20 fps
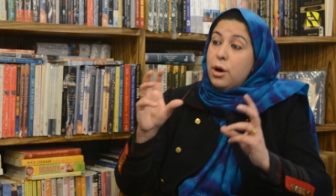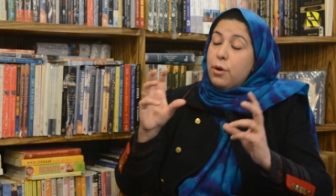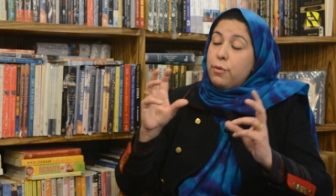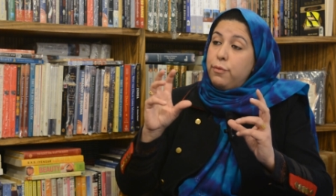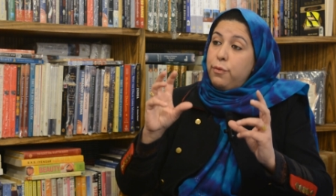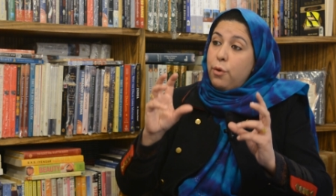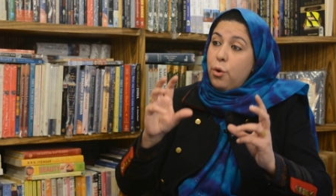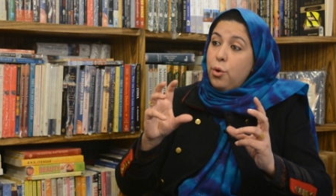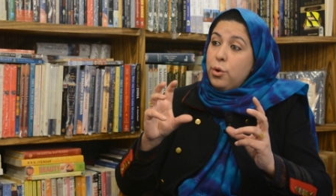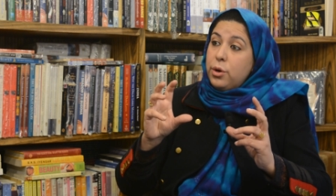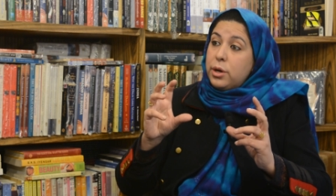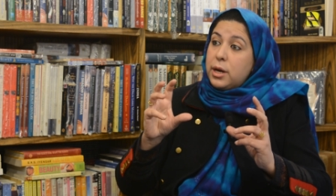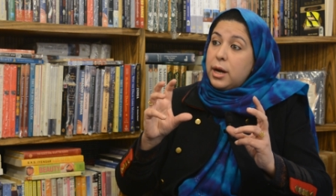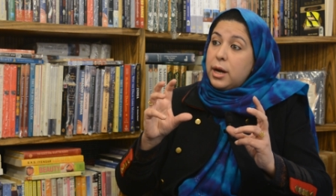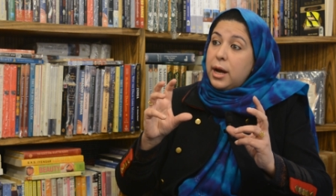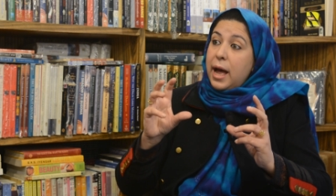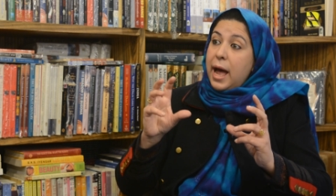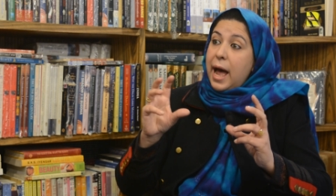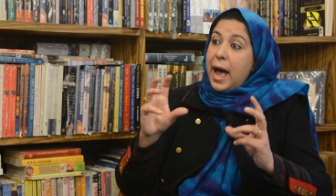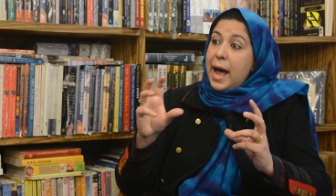folk
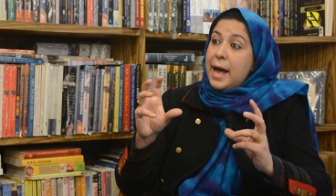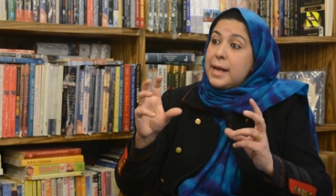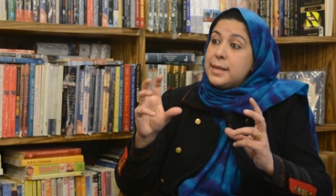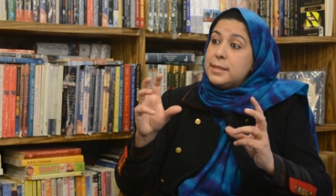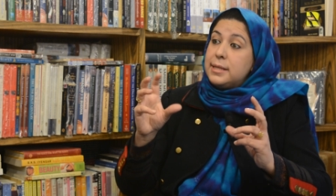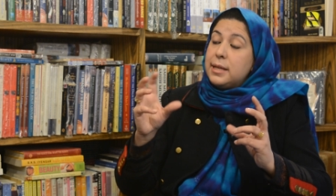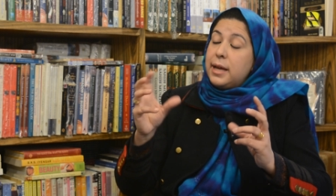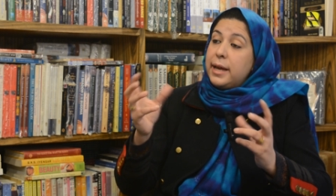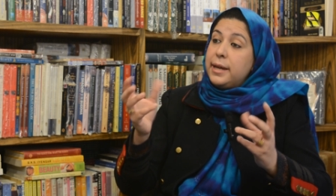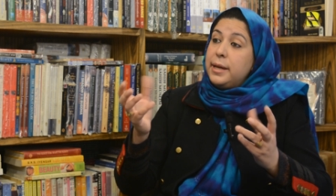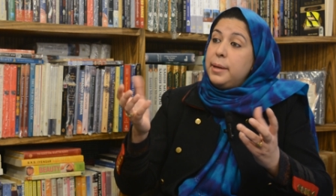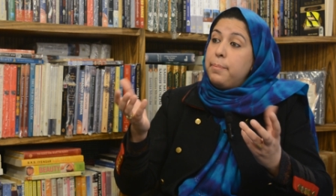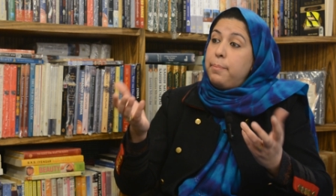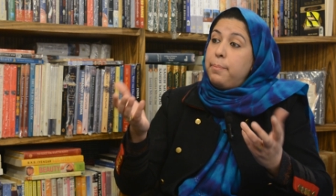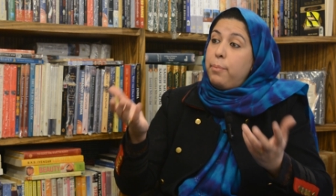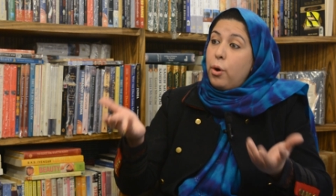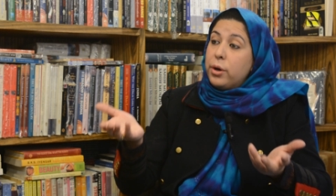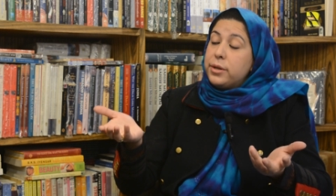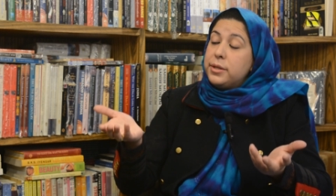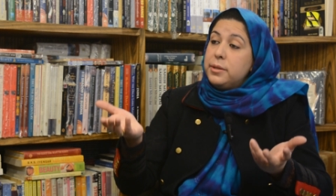as an
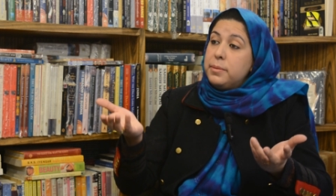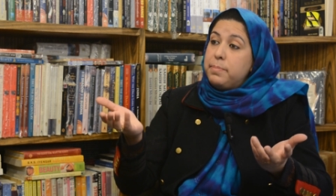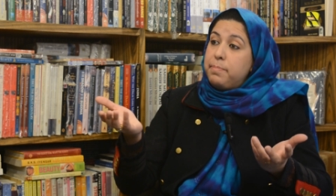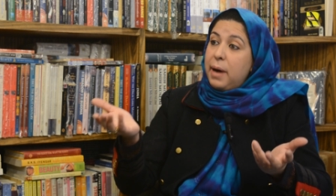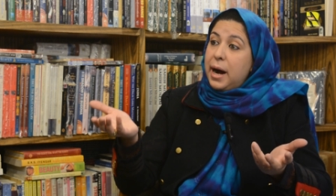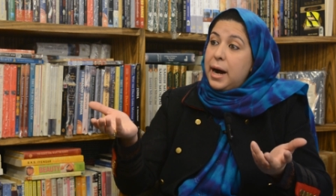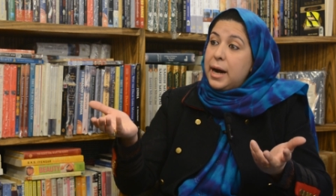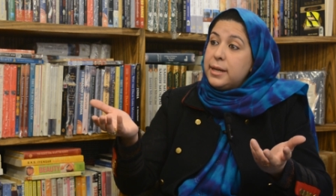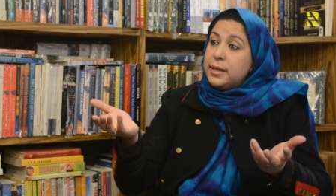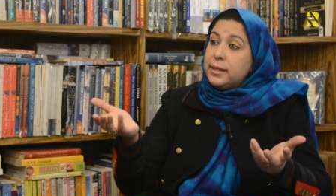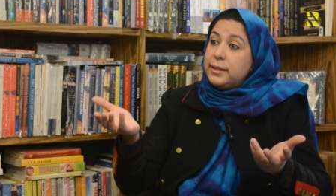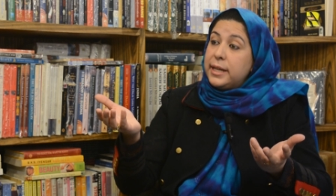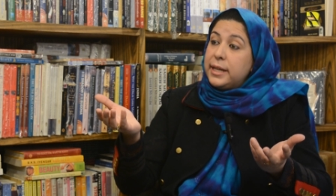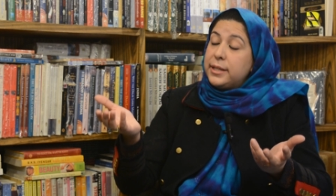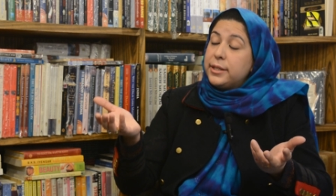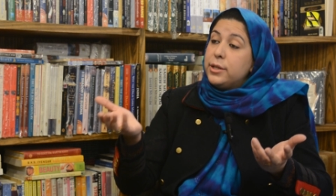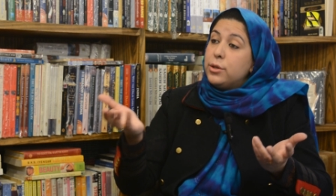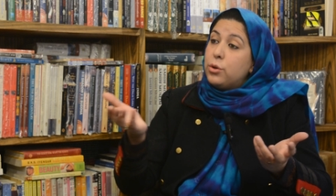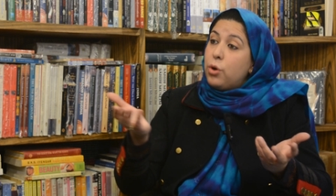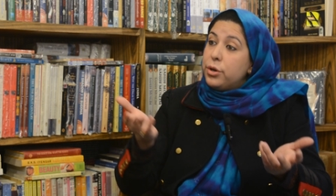important part
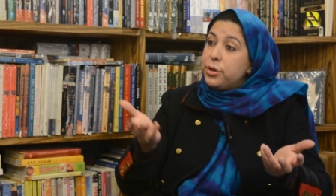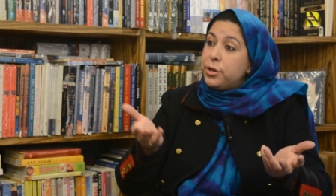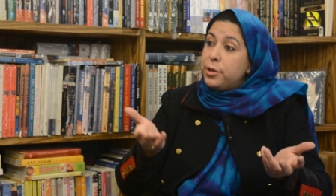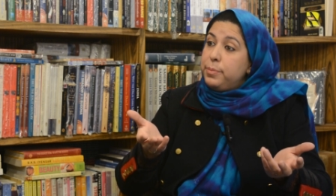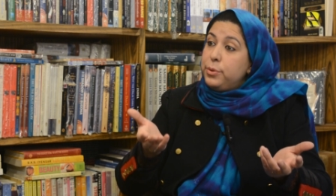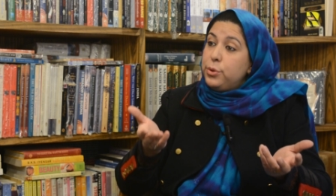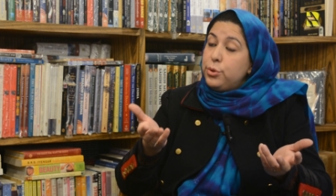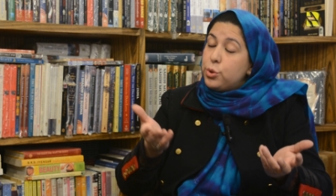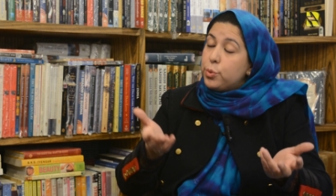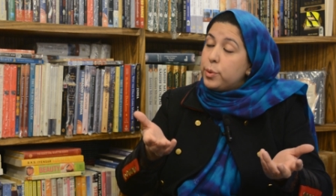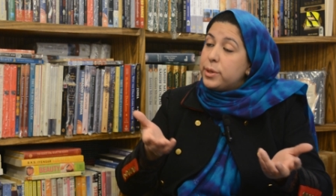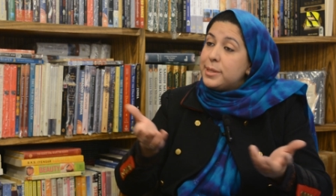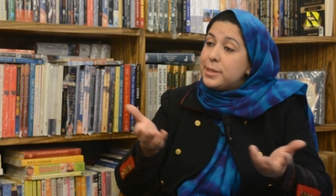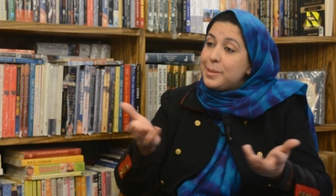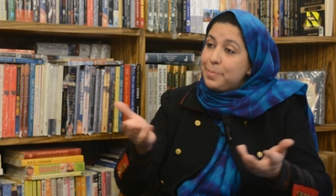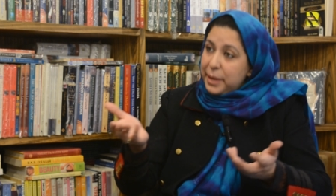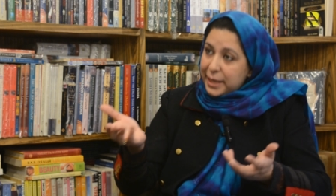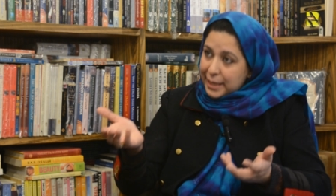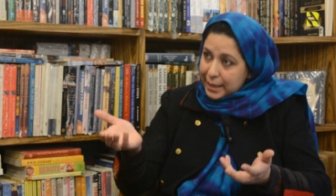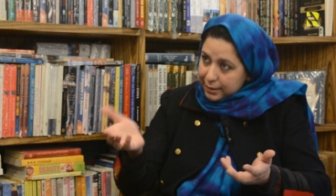that can contribute
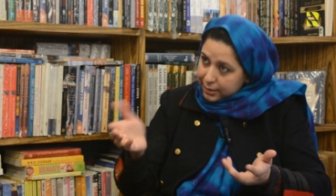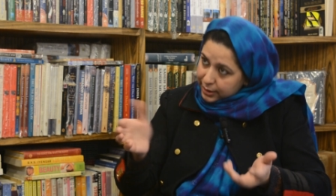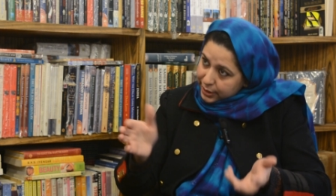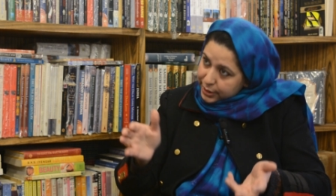towards making the